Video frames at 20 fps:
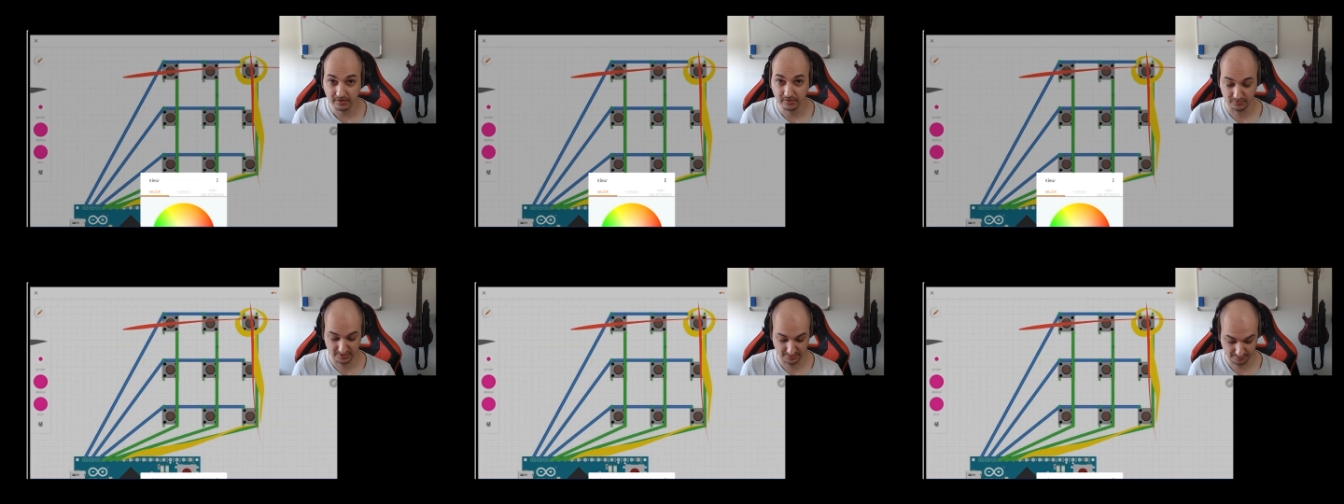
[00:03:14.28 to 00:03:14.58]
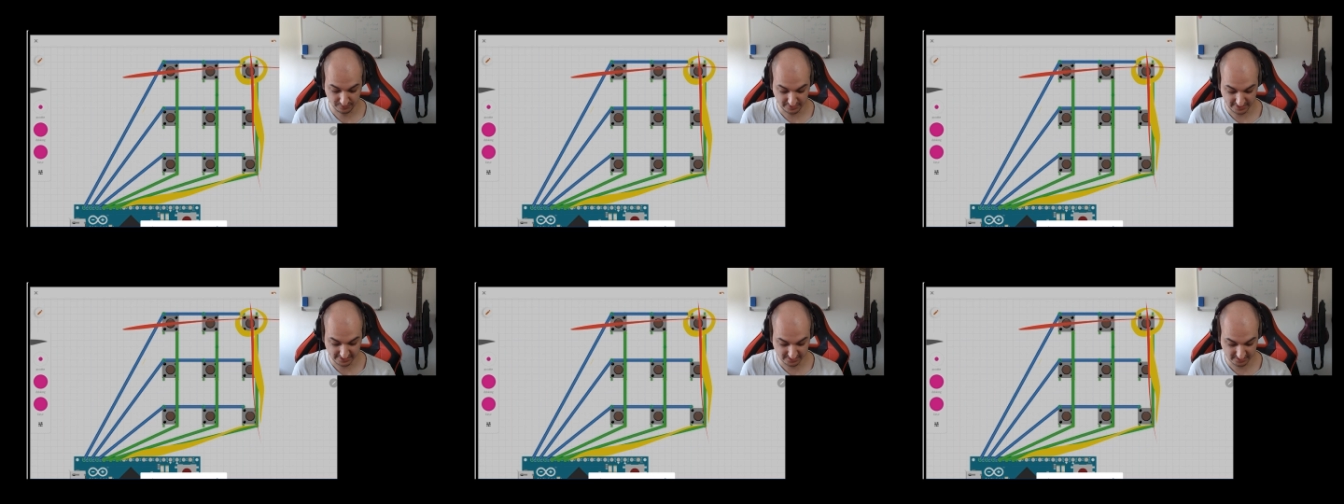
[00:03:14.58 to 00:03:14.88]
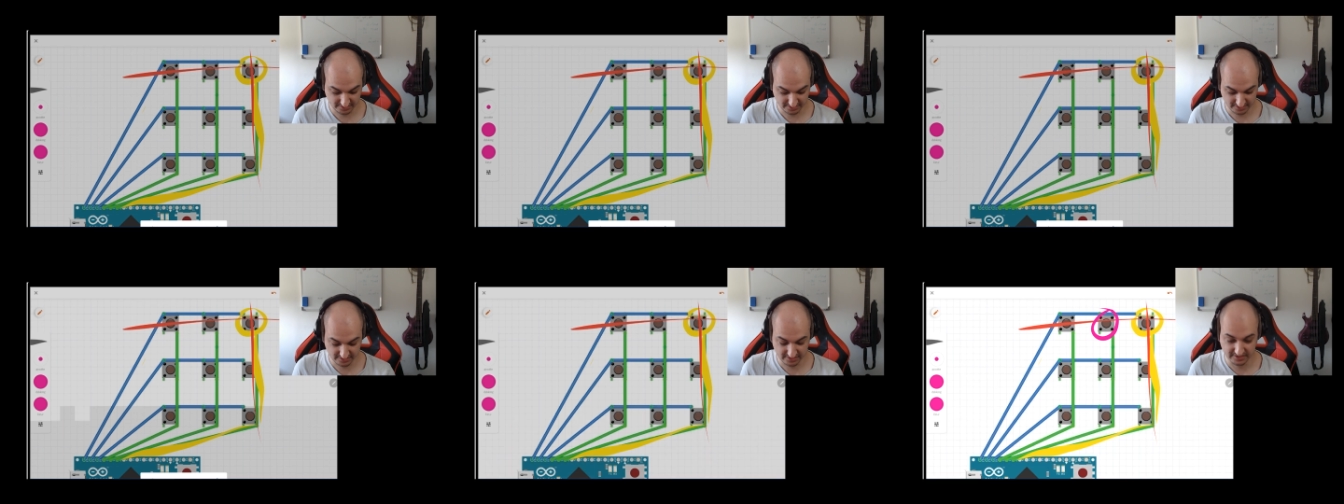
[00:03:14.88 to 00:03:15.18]
we'd
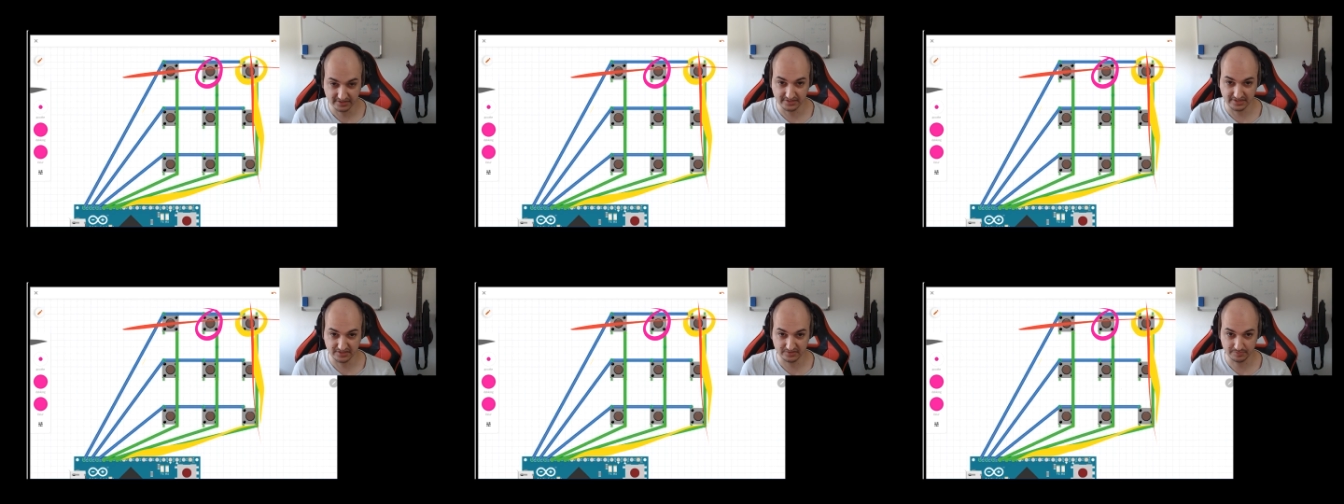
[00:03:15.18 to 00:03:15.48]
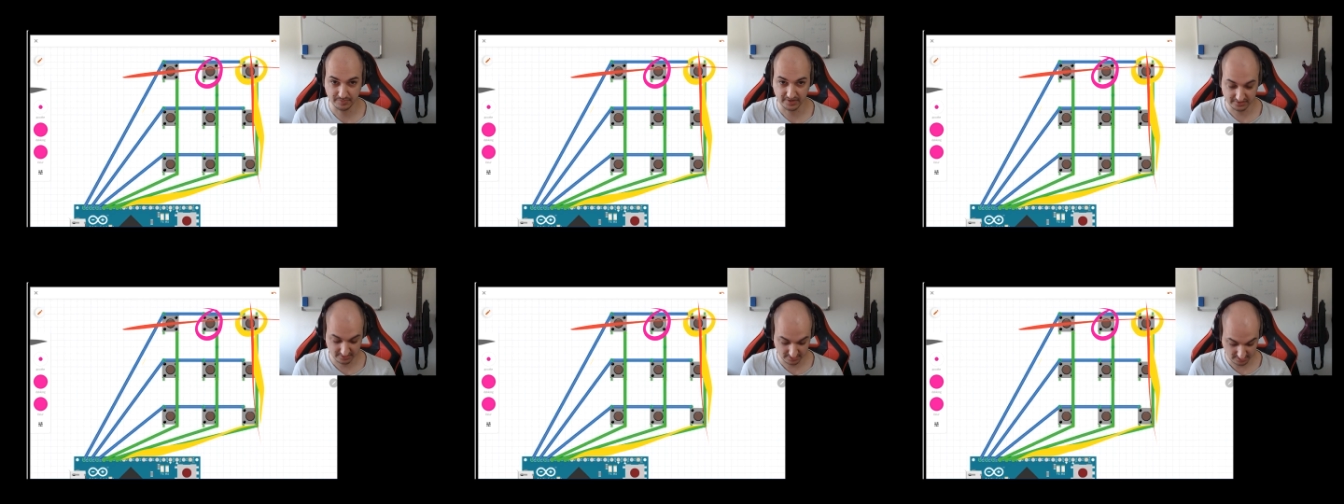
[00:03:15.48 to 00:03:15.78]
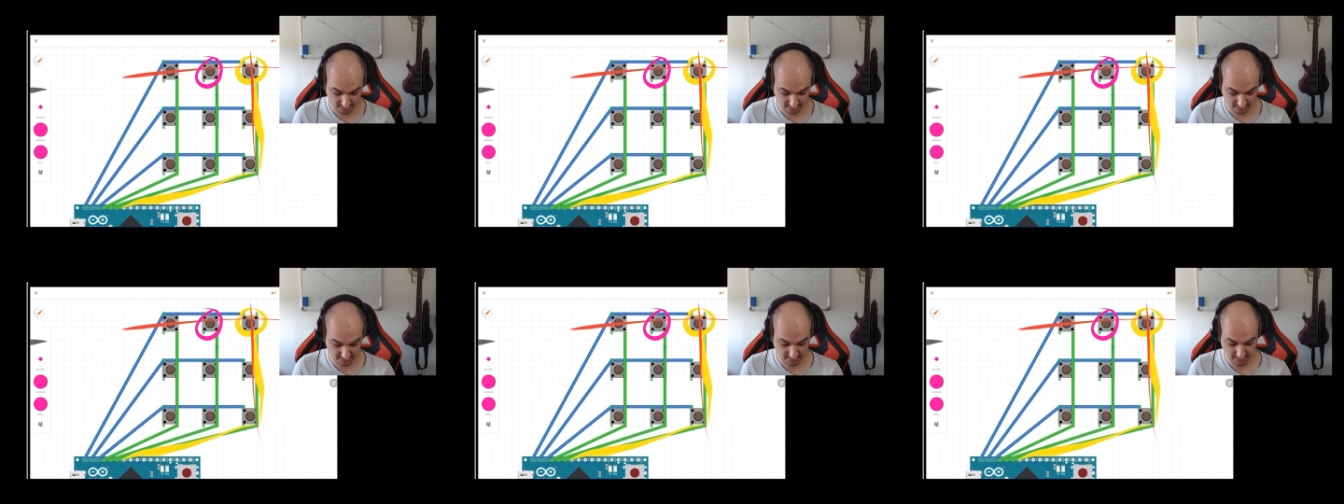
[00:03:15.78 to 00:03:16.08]
press this button,
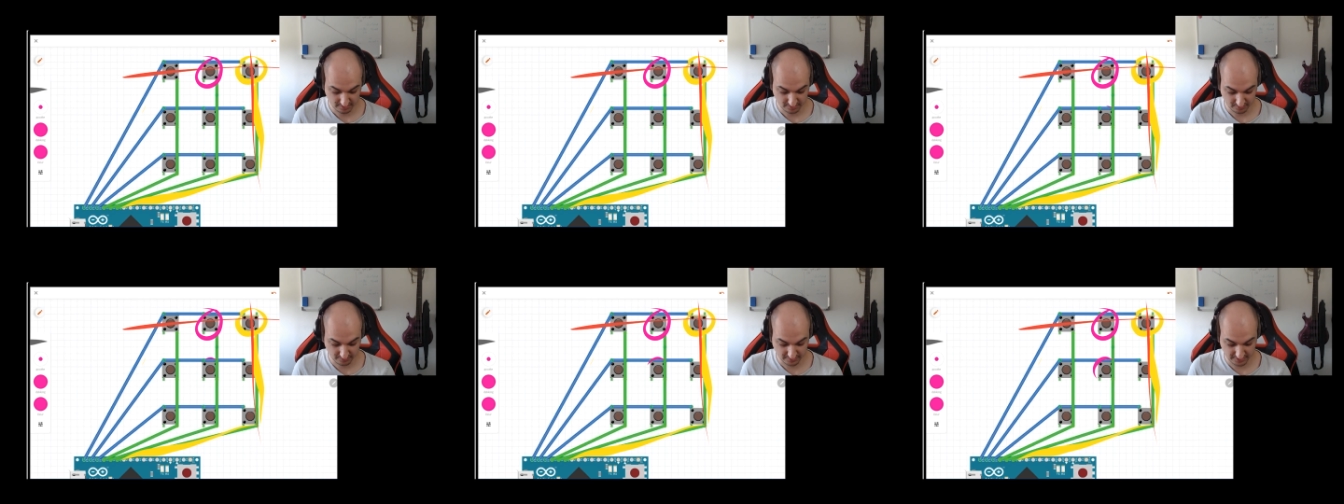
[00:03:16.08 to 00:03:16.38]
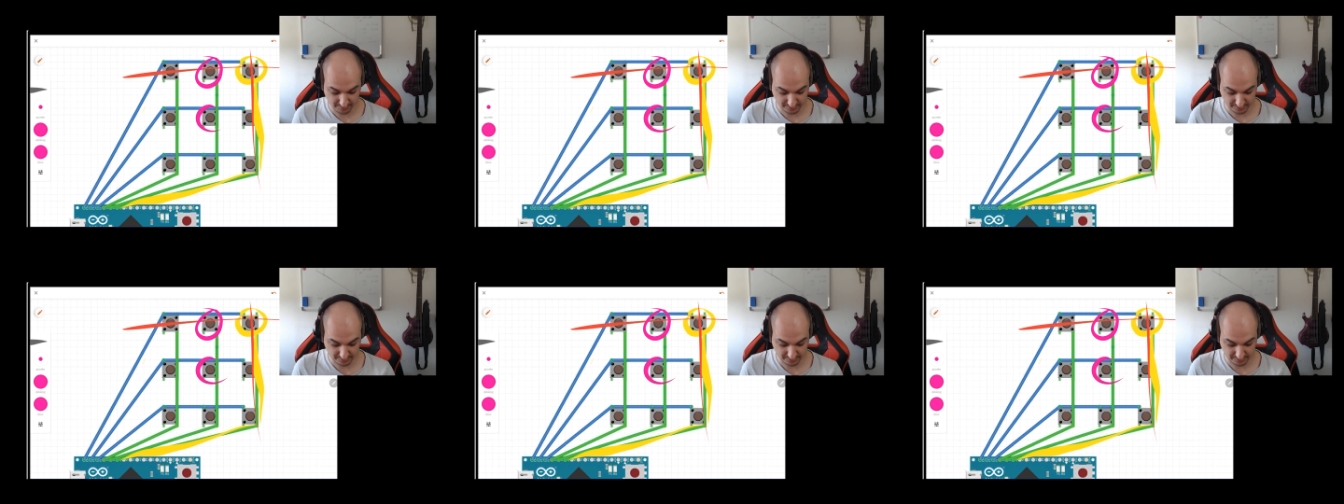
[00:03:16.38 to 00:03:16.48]
we'd